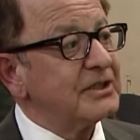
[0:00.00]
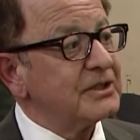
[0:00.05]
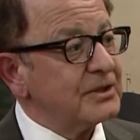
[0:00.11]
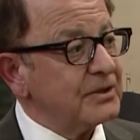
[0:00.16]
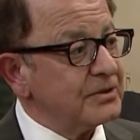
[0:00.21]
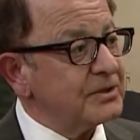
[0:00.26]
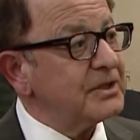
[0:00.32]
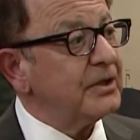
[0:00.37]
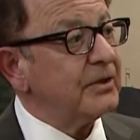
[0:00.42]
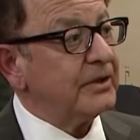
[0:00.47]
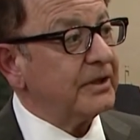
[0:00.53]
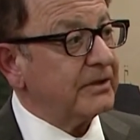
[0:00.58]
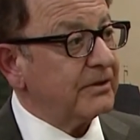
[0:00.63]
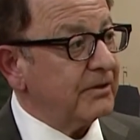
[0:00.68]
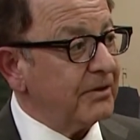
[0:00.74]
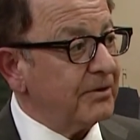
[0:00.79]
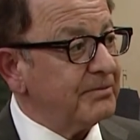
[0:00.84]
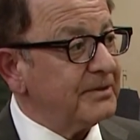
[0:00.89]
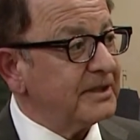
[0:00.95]

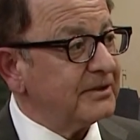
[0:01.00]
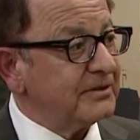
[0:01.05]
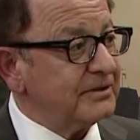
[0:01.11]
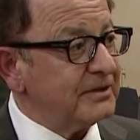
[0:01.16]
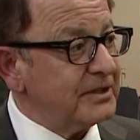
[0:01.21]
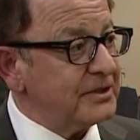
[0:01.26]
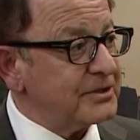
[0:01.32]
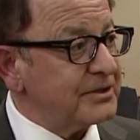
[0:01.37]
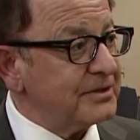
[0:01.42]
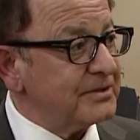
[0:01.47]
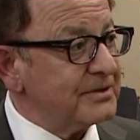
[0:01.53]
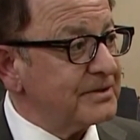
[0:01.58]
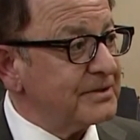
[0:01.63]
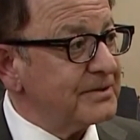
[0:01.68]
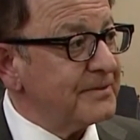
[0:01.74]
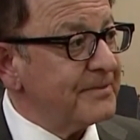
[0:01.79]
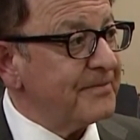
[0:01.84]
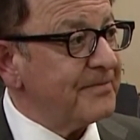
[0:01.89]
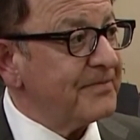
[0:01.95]
socioeconomic conditions.